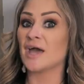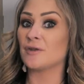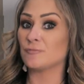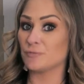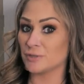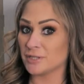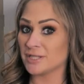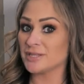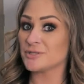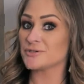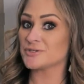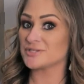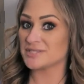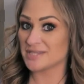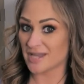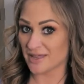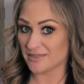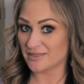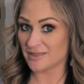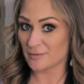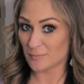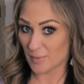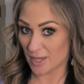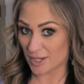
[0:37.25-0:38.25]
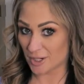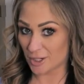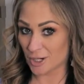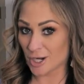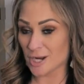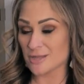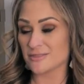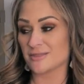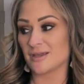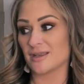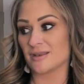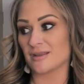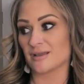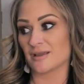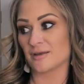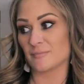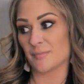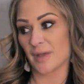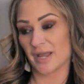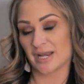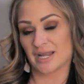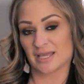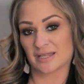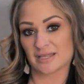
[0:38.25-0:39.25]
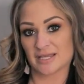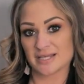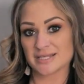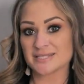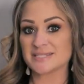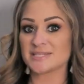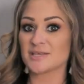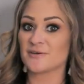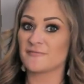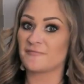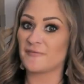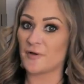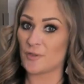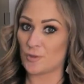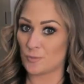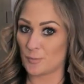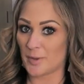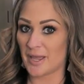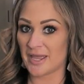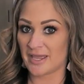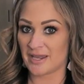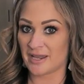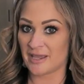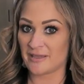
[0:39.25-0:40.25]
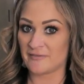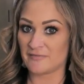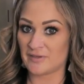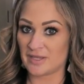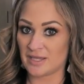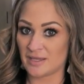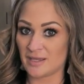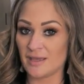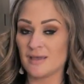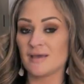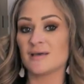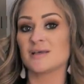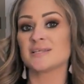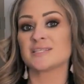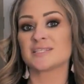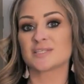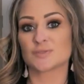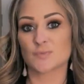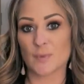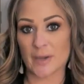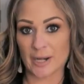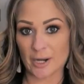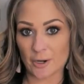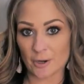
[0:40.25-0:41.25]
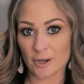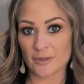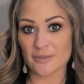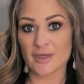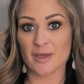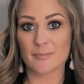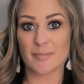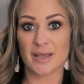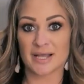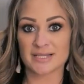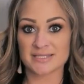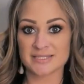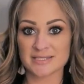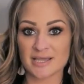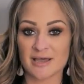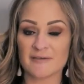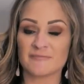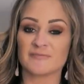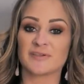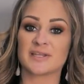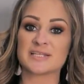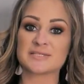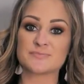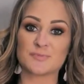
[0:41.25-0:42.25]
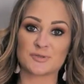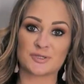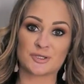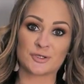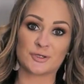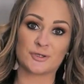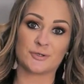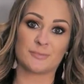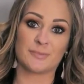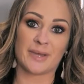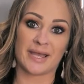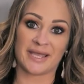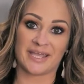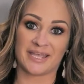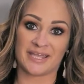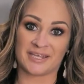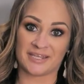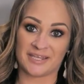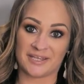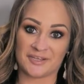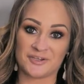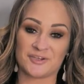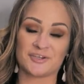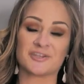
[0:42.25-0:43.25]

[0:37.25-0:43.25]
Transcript: And really there's nothing better than combining this followed by an IV. Sweat out all that bad stuff, let us put the good back in you.